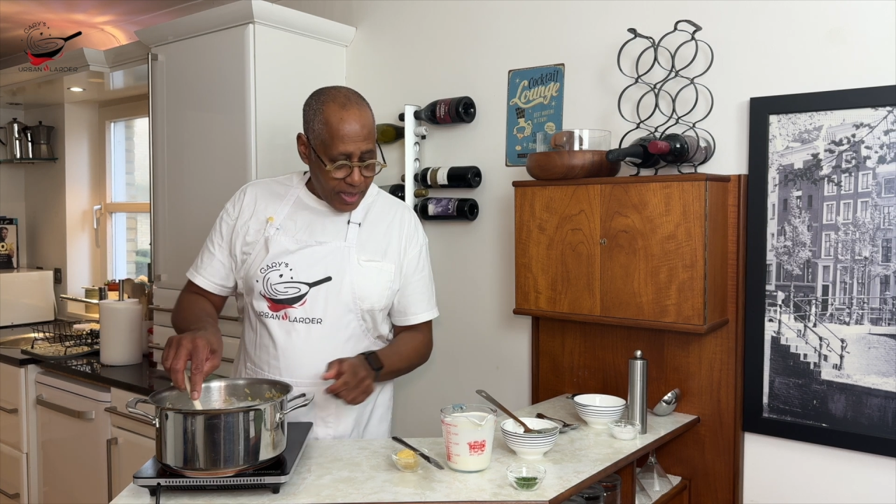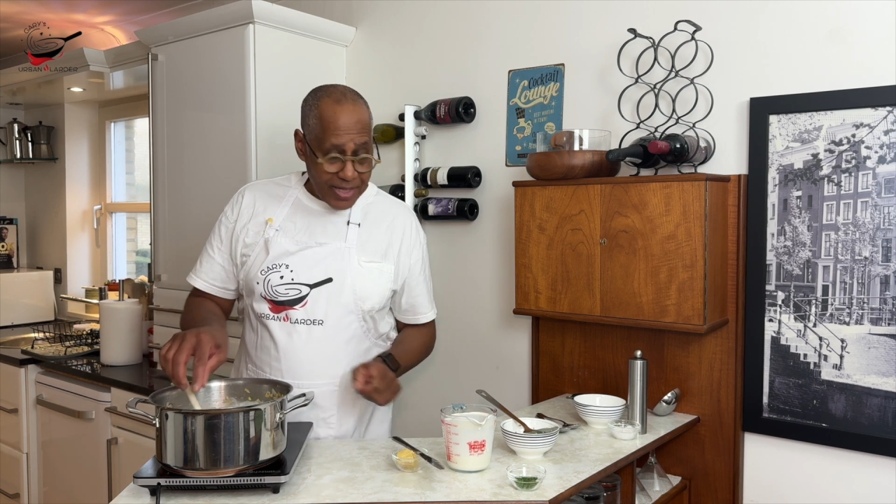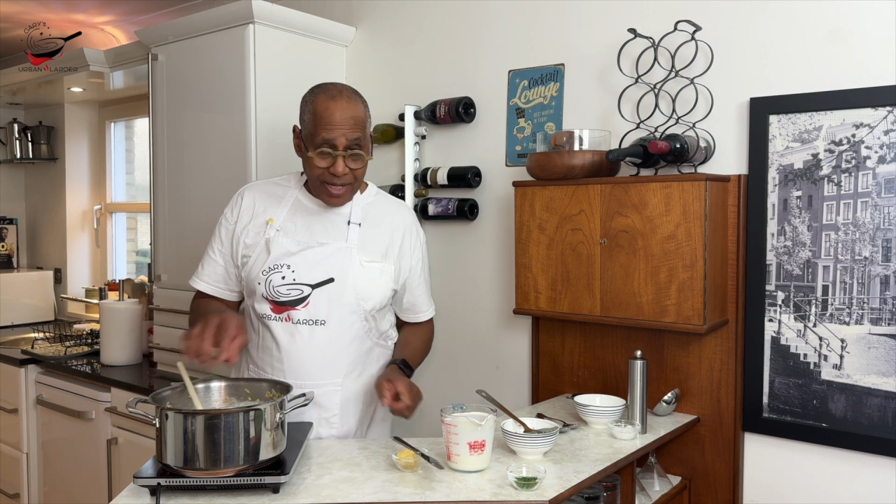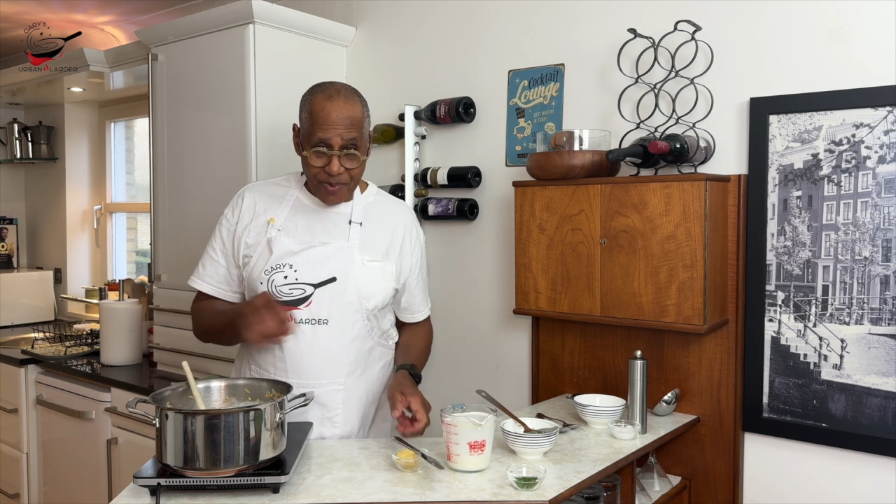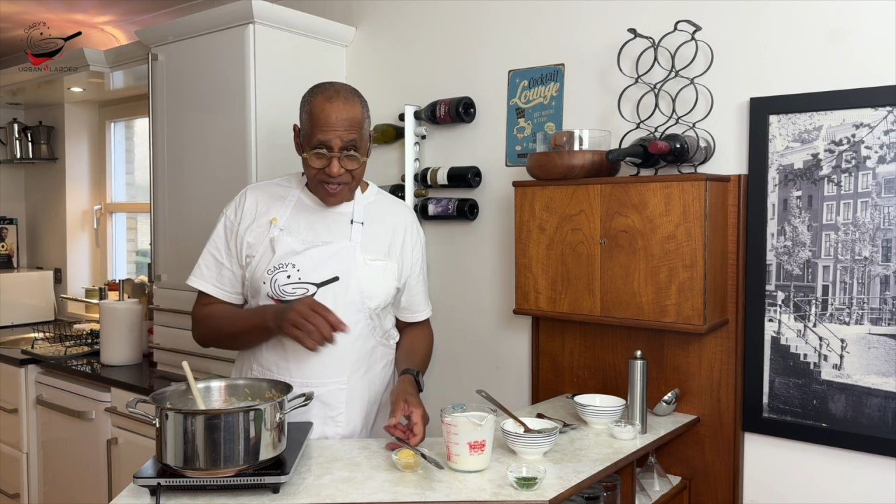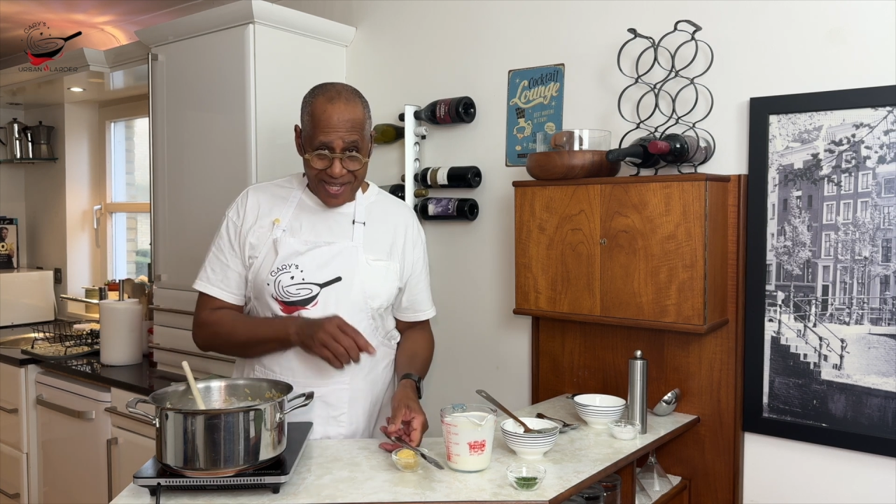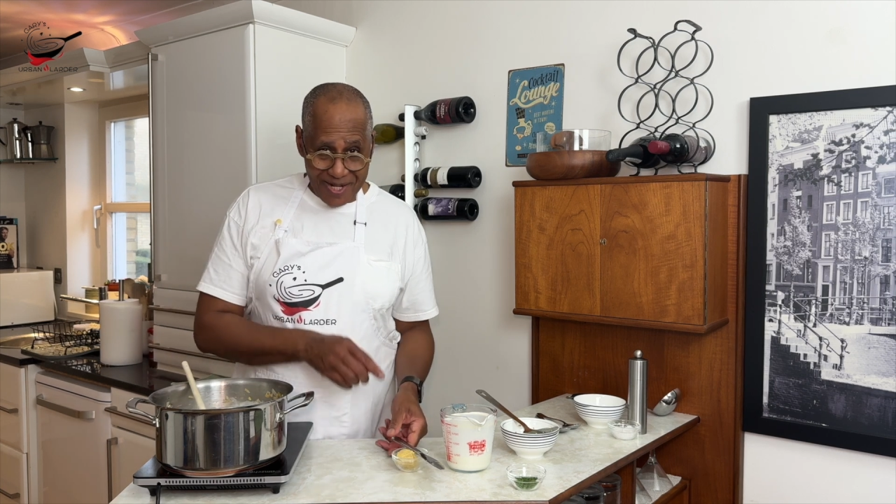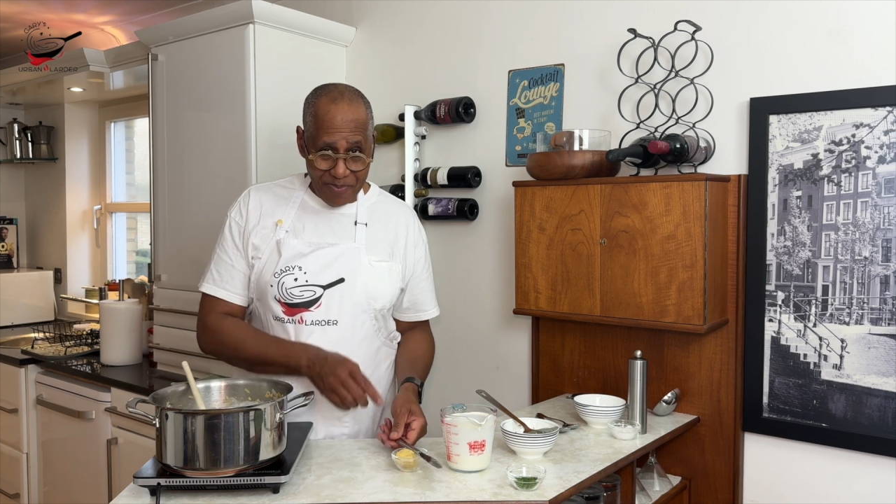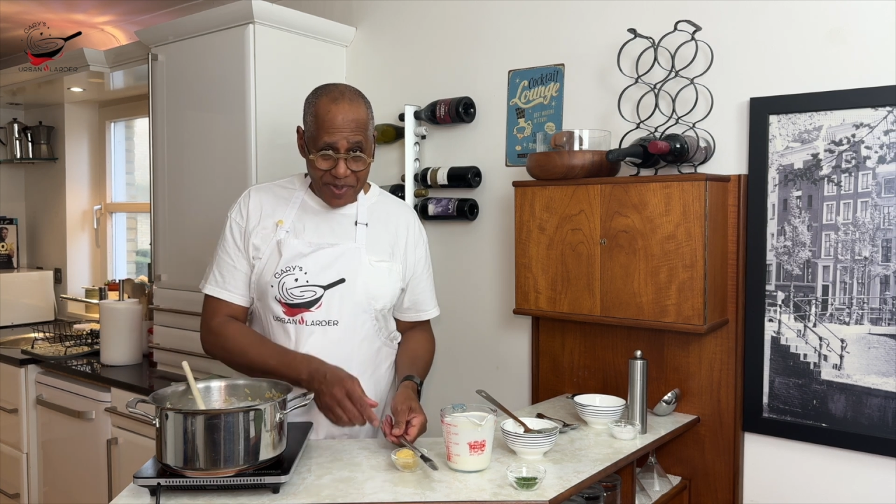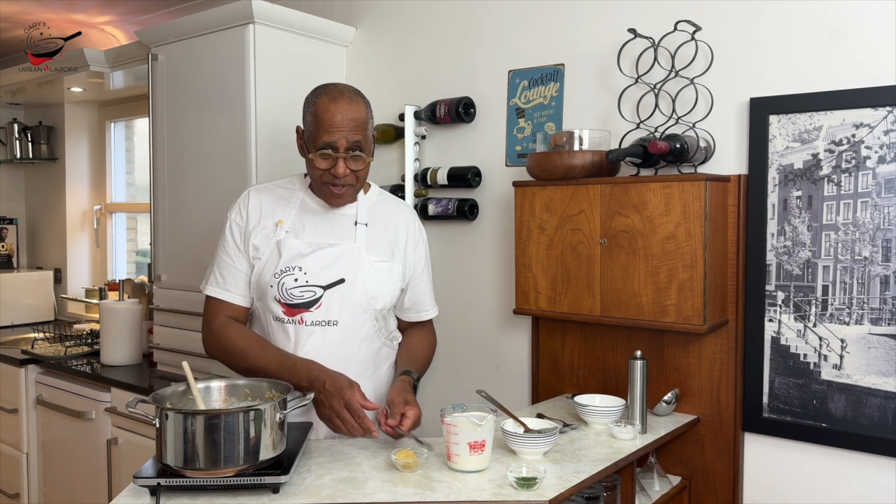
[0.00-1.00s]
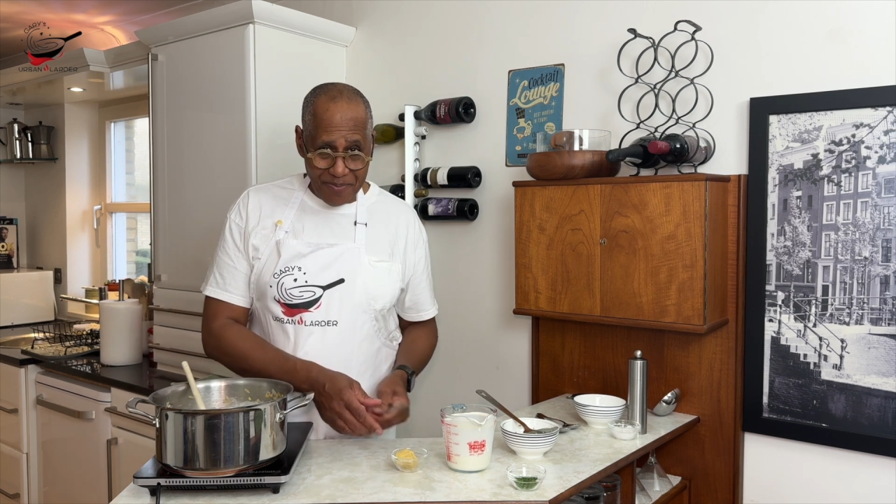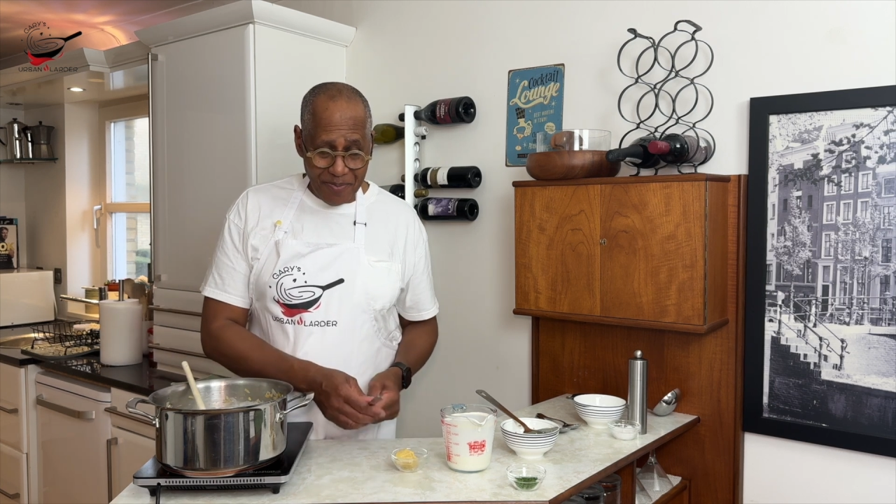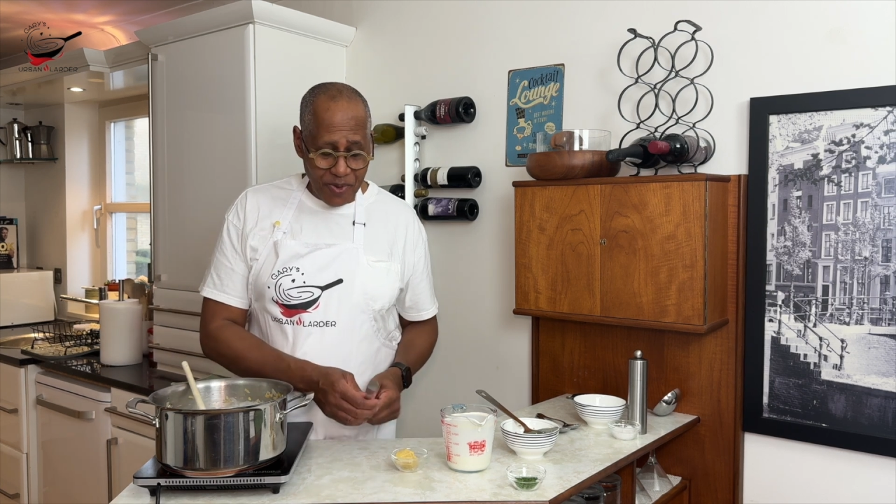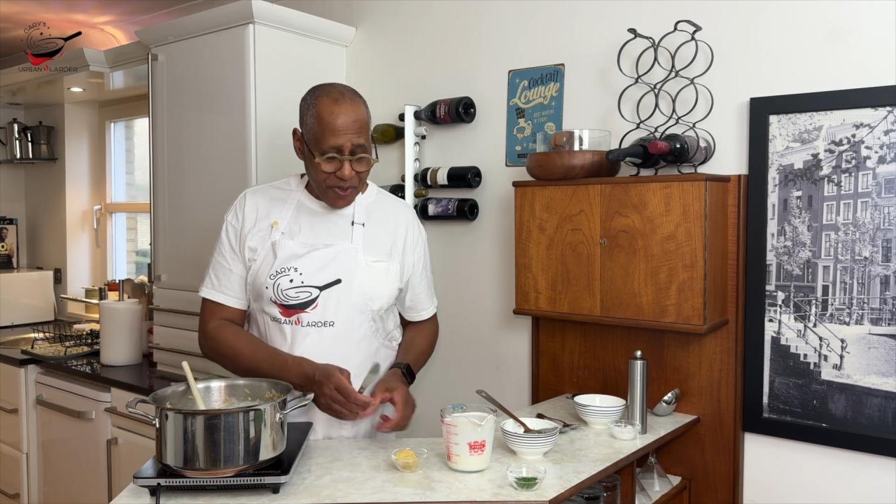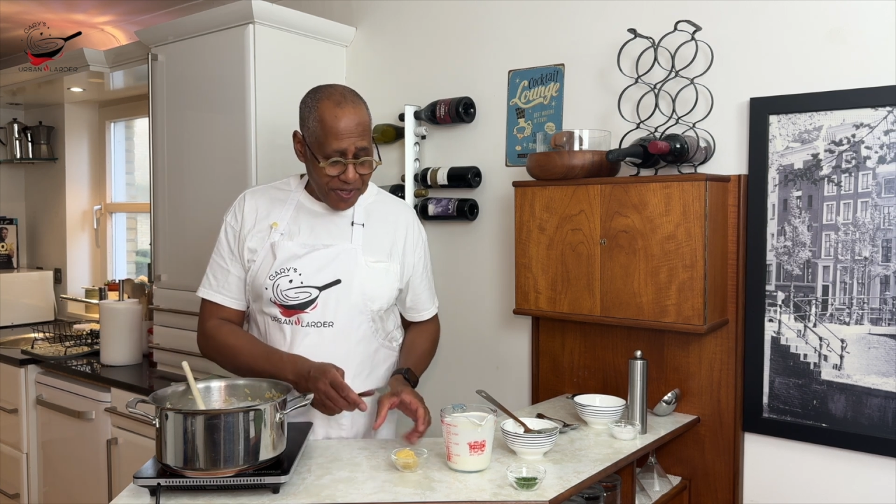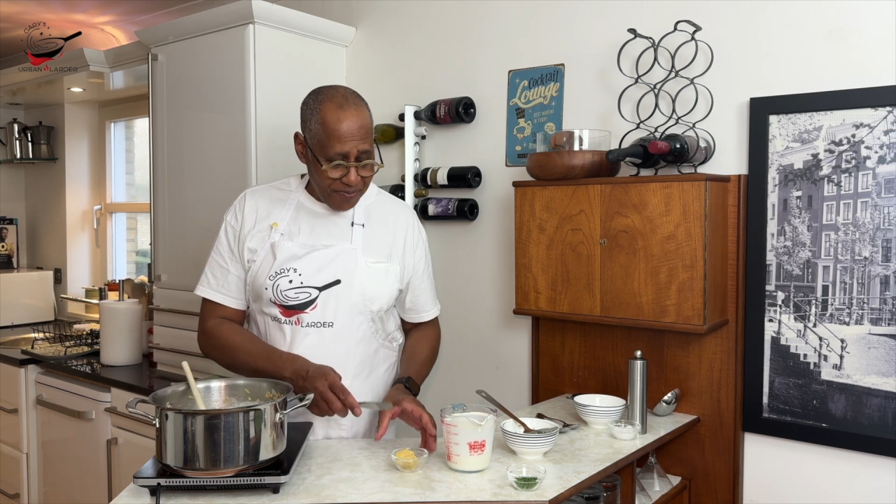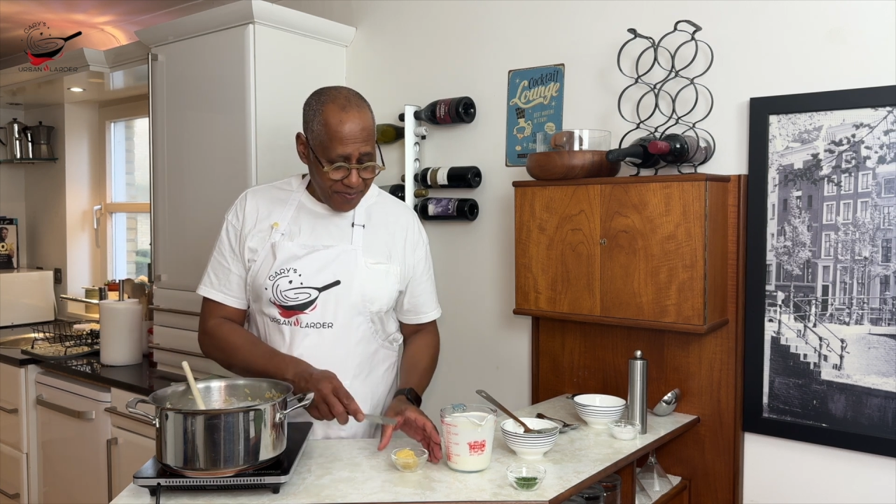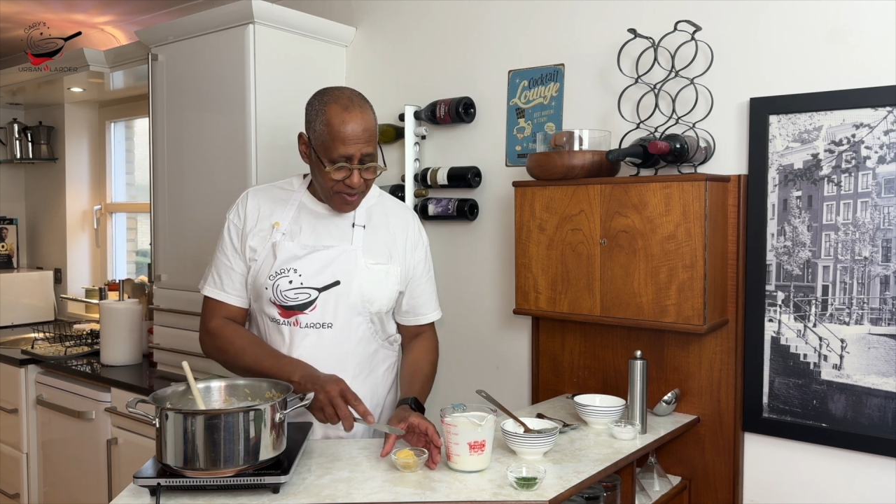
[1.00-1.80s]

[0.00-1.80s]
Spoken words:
And I'm going to add a bit more